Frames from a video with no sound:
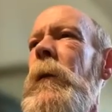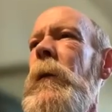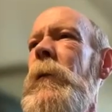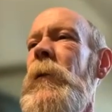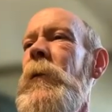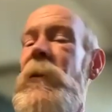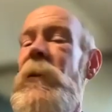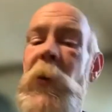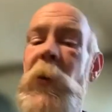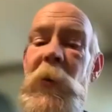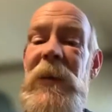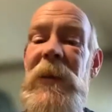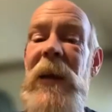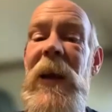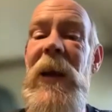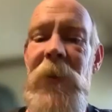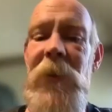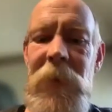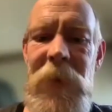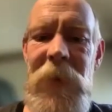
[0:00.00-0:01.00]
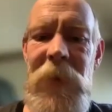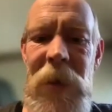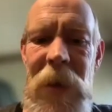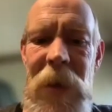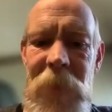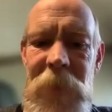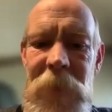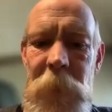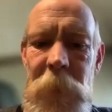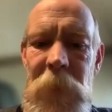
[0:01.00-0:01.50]
There's no standard that I
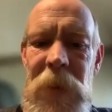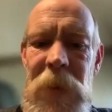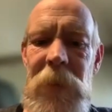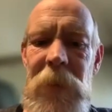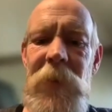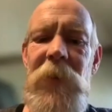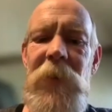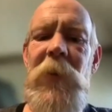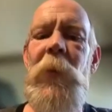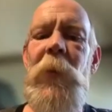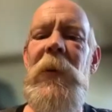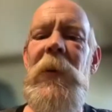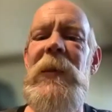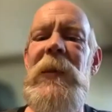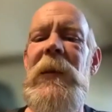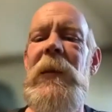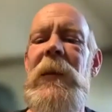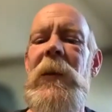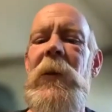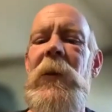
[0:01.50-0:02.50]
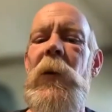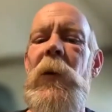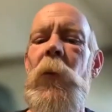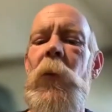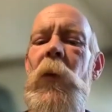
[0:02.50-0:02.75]
have to meet. There's nobody sitting there going,